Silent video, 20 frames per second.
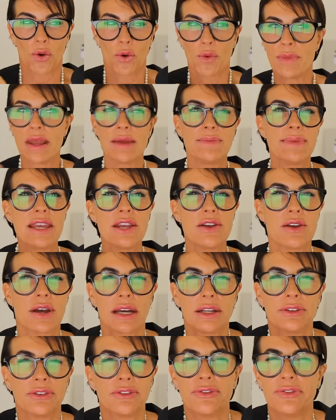or maybe you
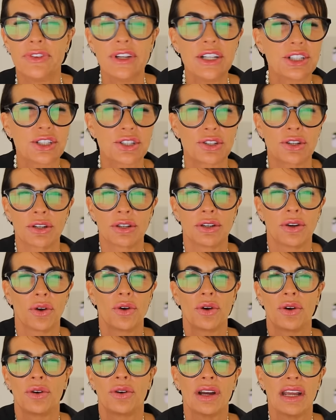had a vision
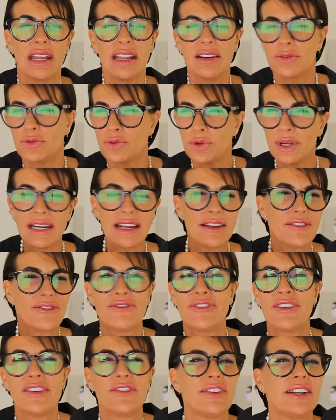or a really
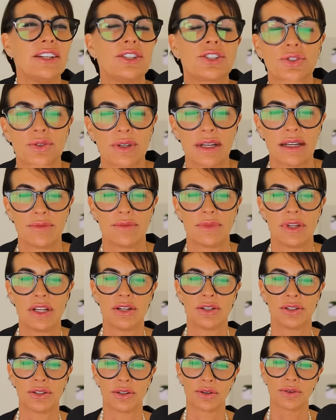vivid dream,
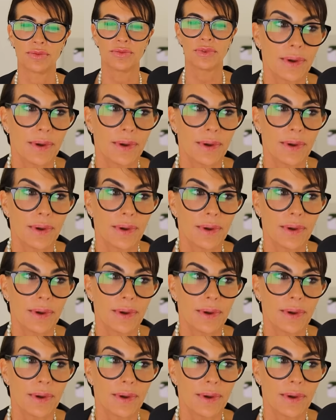you know,